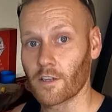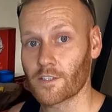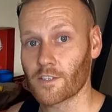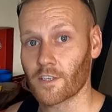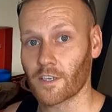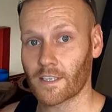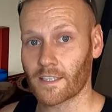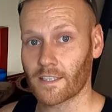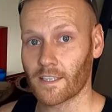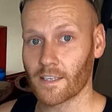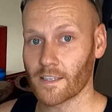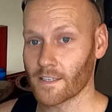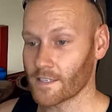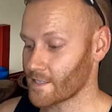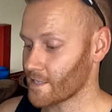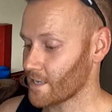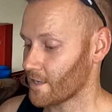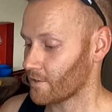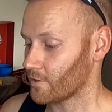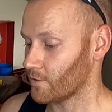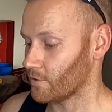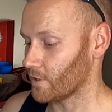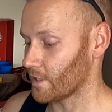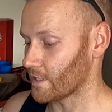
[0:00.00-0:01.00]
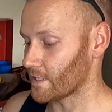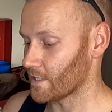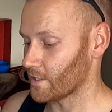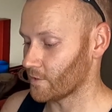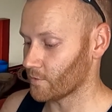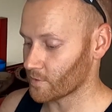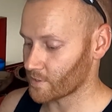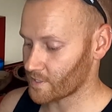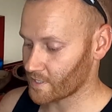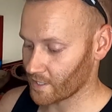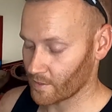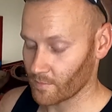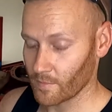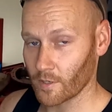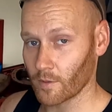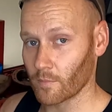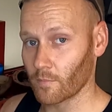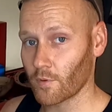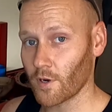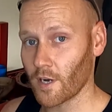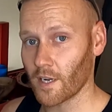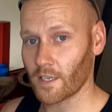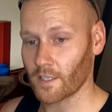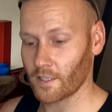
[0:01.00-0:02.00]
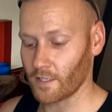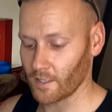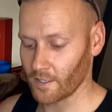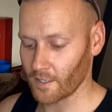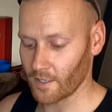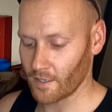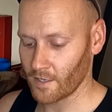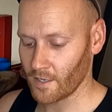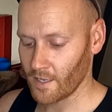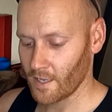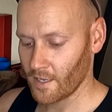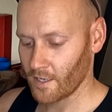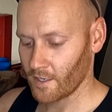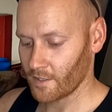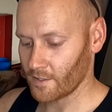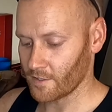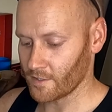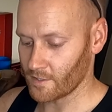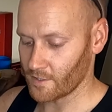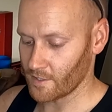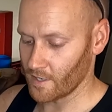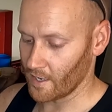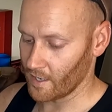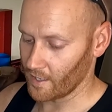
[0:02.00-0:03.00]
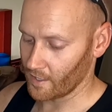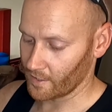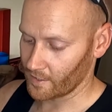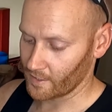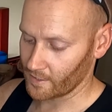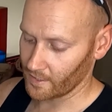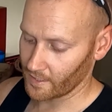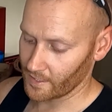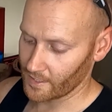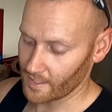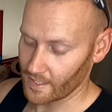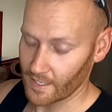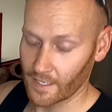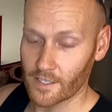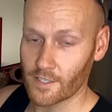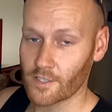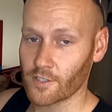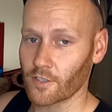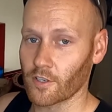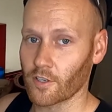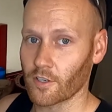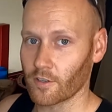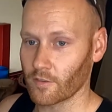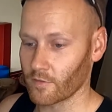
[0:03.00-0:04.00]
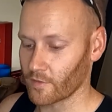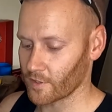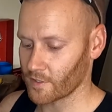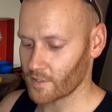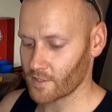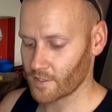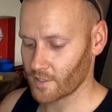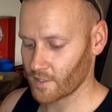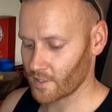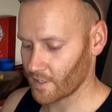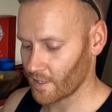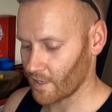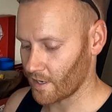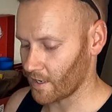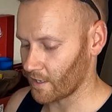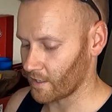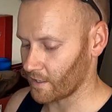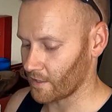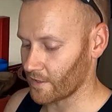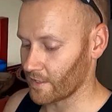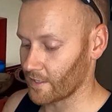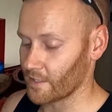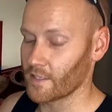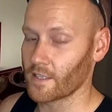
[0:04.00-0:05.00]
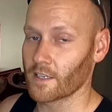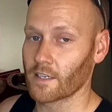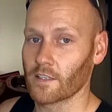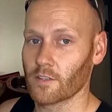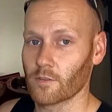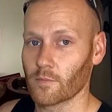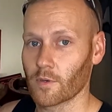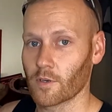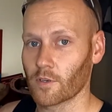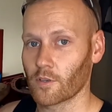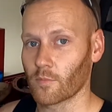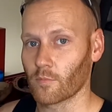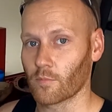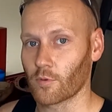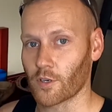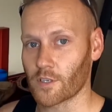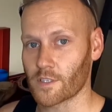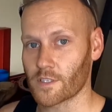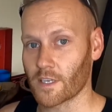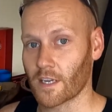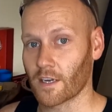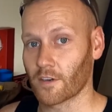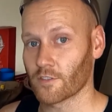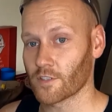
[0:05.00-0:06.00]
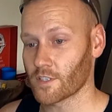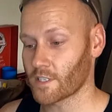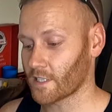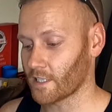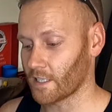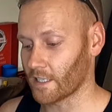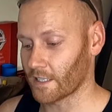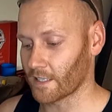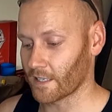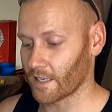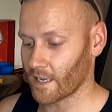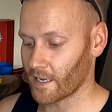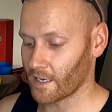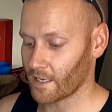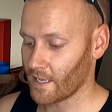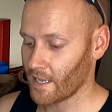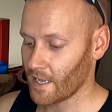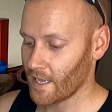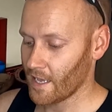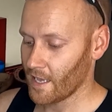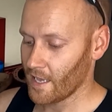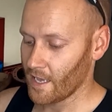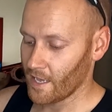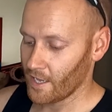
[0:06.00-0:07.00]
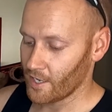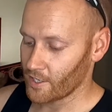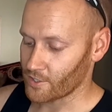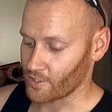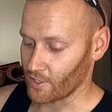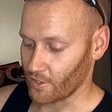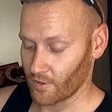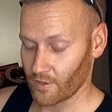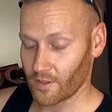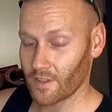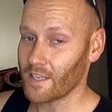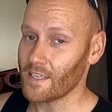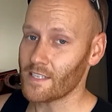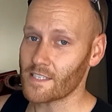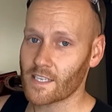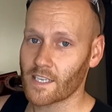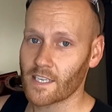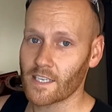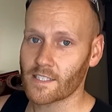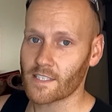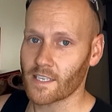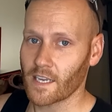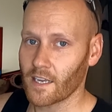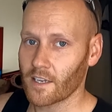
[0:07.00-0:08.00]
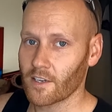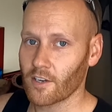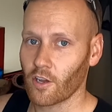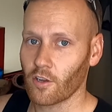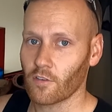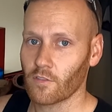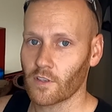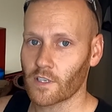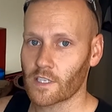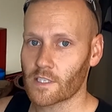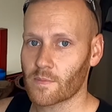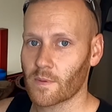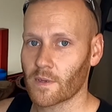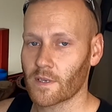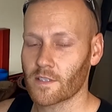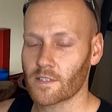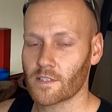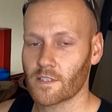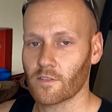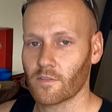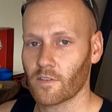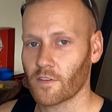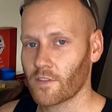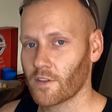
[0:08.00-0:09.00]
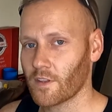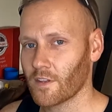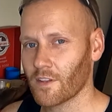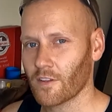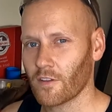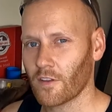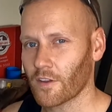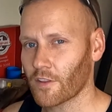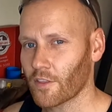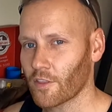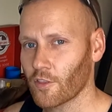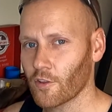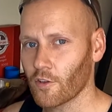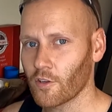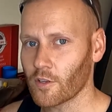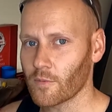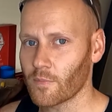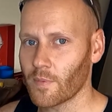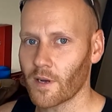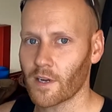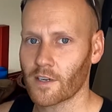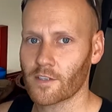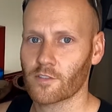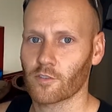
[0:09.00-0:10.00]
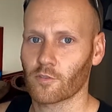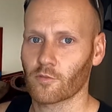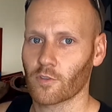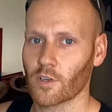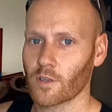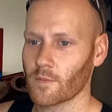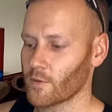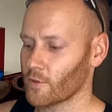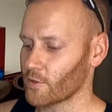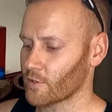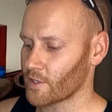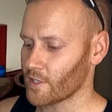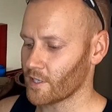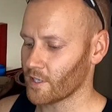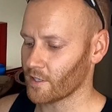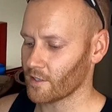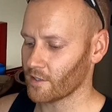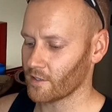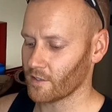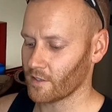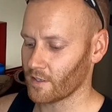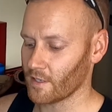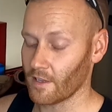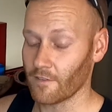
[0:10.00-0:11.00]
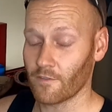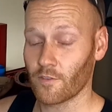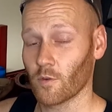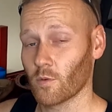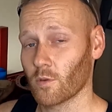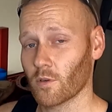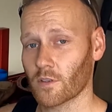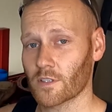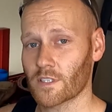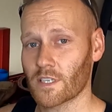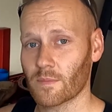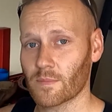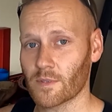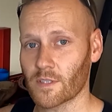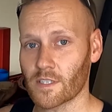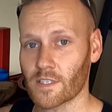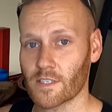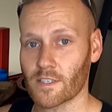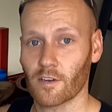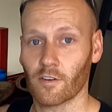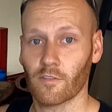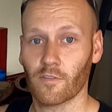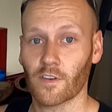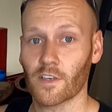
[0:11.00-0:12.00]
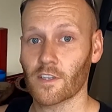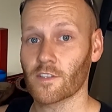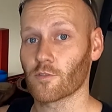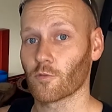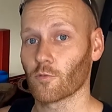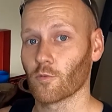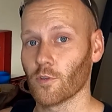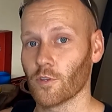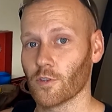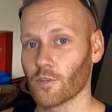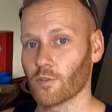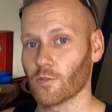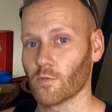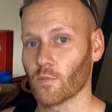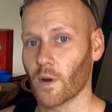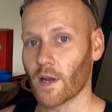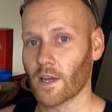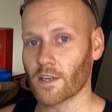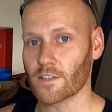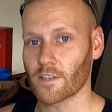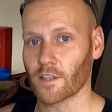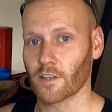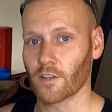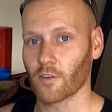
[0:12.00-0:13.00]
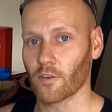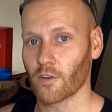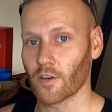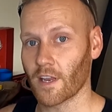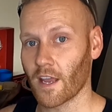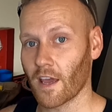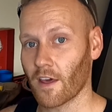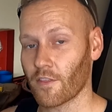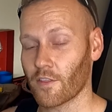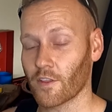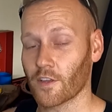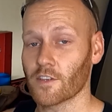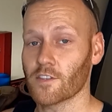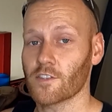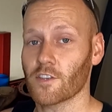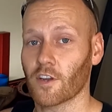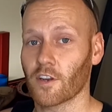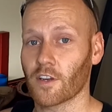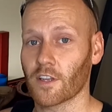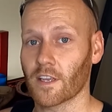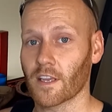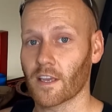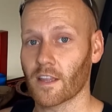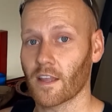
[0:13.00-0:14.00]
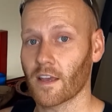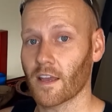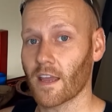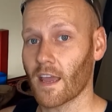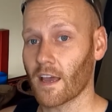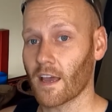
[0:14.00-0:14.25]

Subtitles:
right, so to clean this out, all I did was get a bit of brake cleaner, clean the inside of it, and then get a little bit of compressed air and just clean it out. So these kits aren't overly expensive. I think they're like 30 bucks for a rebuild kit. If you want to attempt it yourself, it is a really good way to learn how things go together,